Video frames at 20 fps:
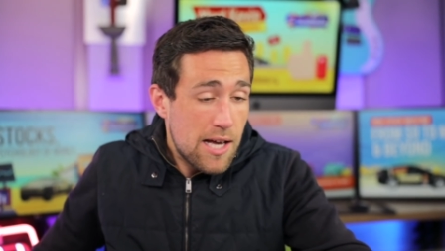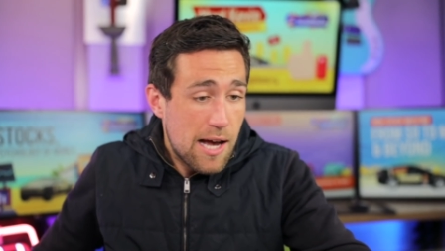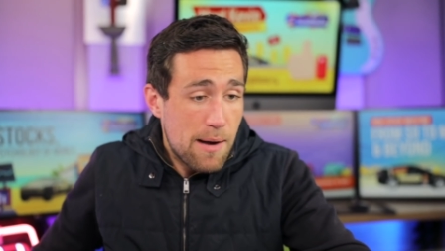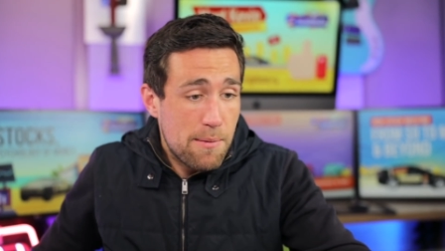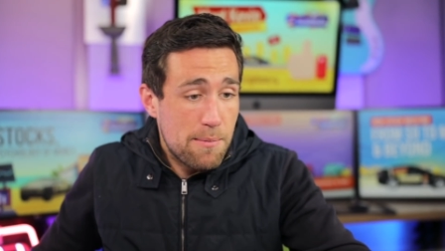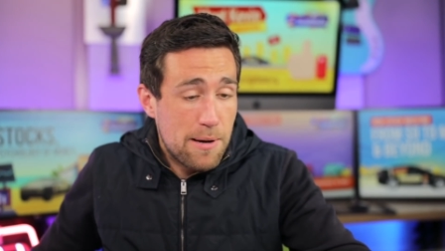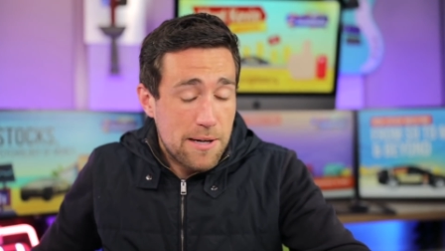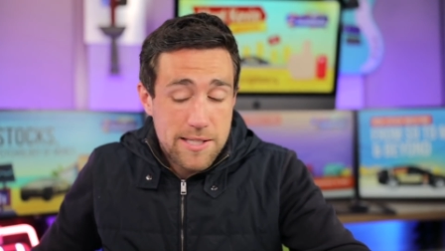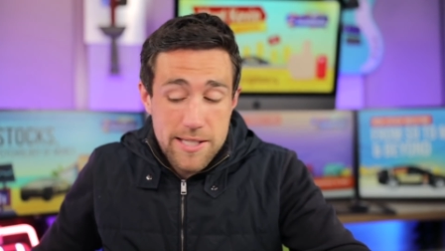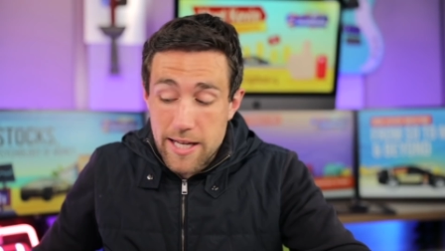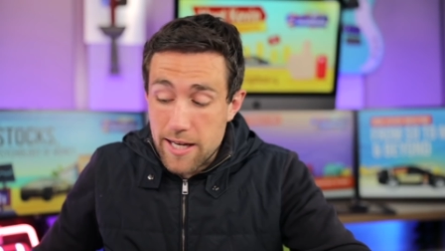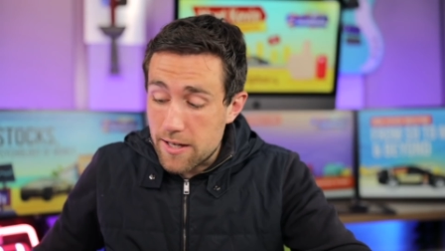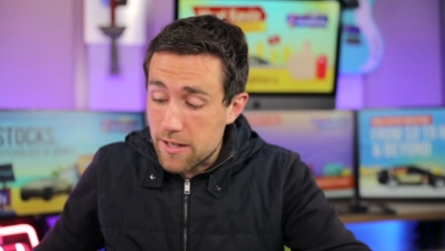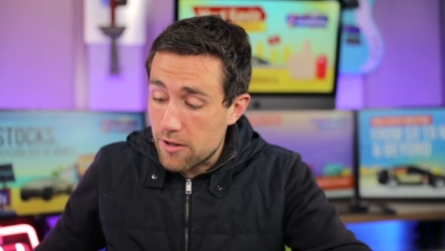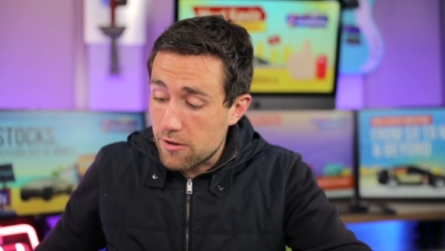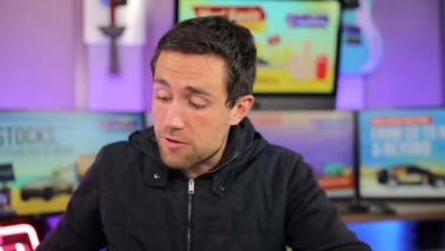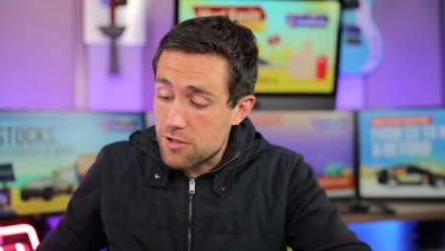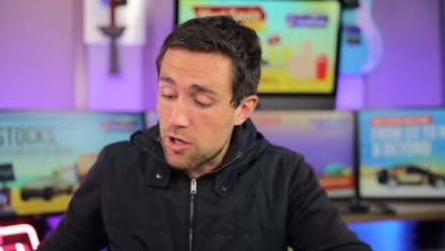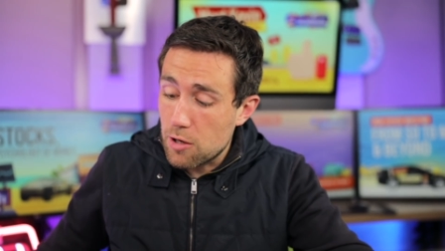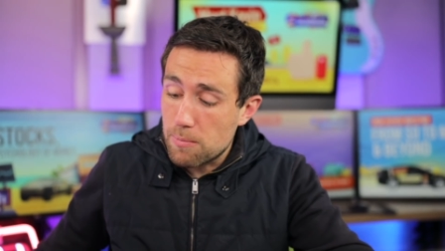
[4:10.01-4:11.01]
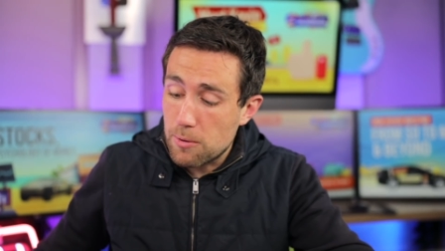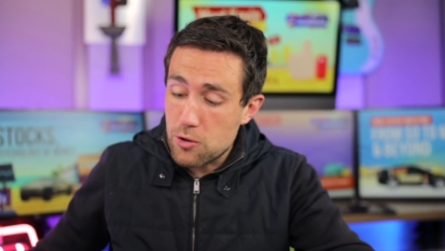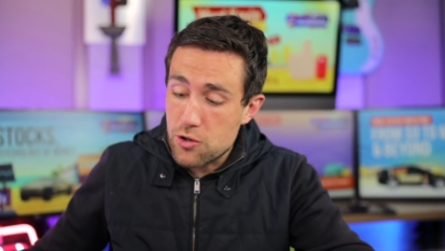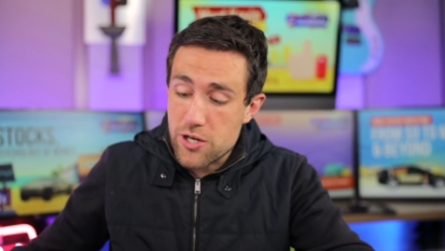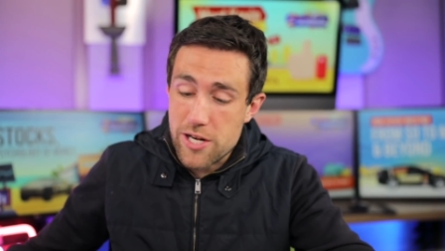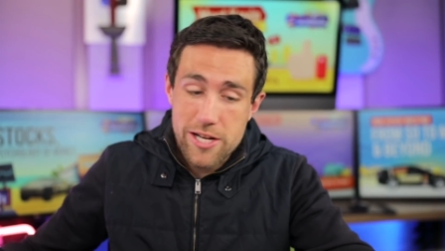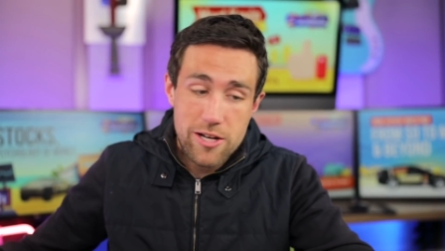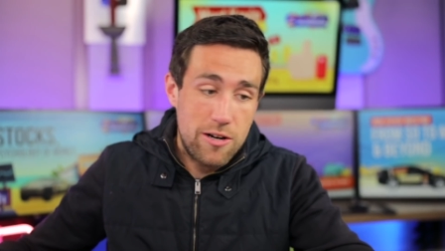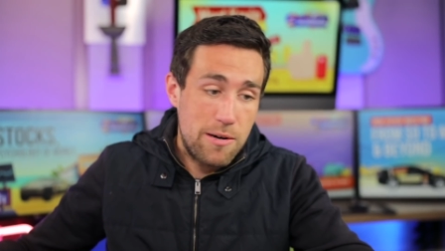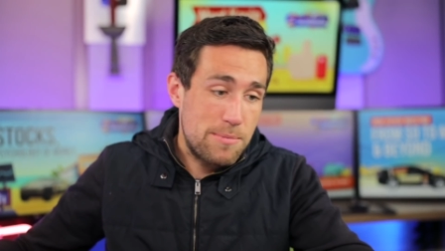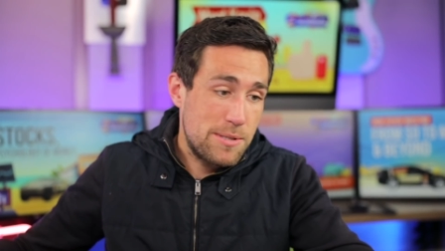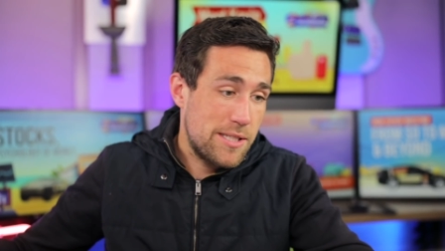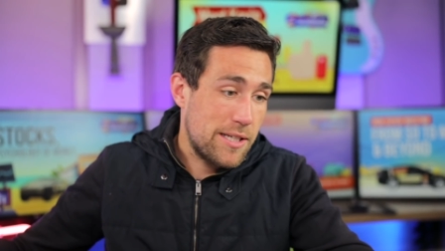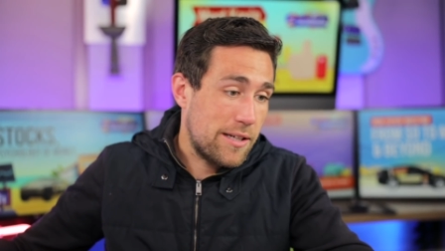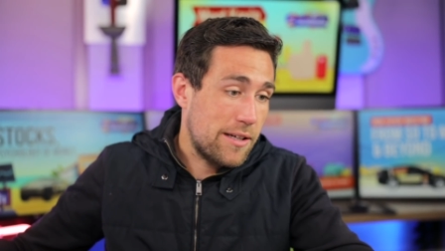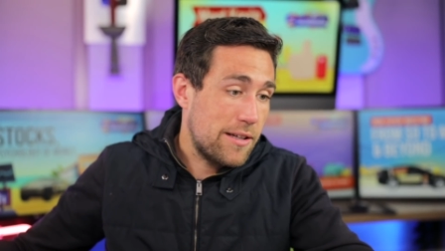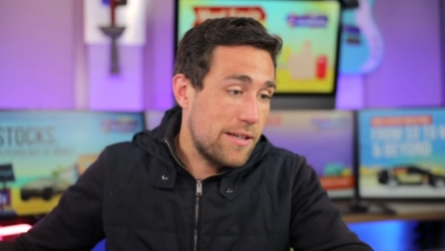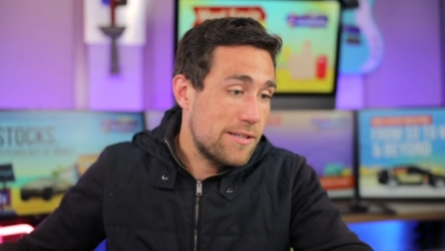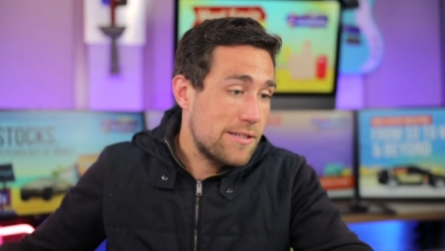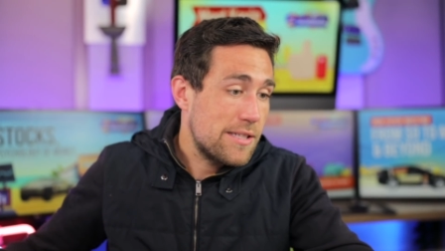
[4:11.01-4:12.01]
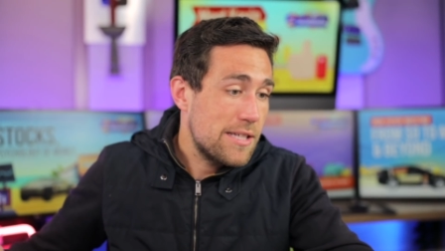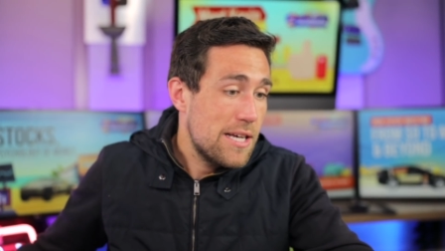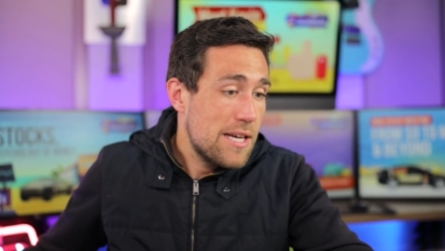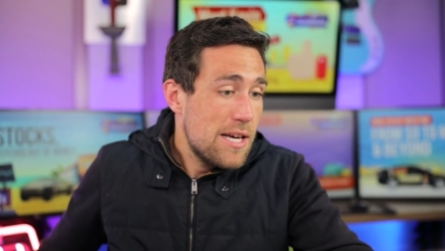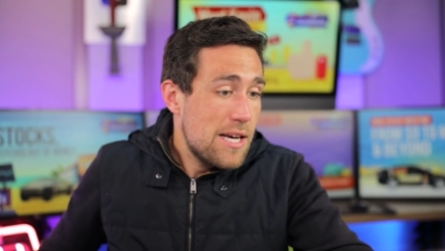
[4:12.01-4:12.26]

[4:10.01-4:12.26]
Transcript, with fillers: I'm about to get another Topo Chico. I'm sick of this.